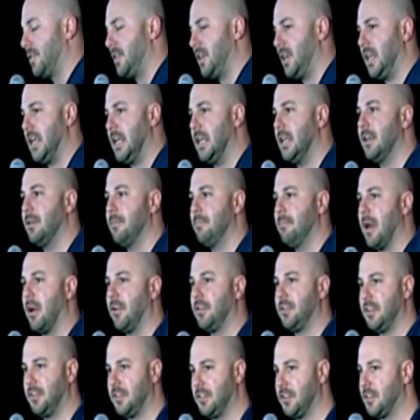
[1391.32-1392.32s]
the
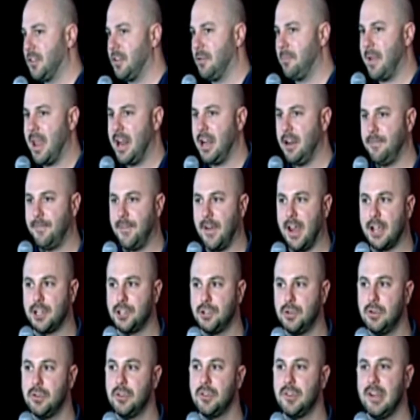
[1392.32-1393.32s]
mounting system
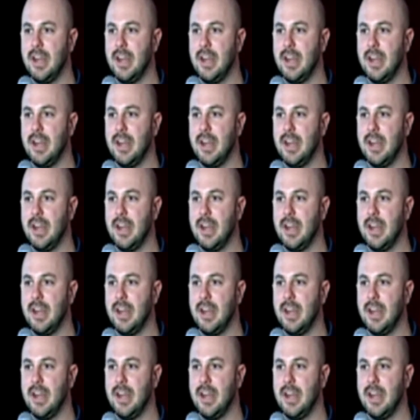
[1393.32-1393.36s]
manufacturers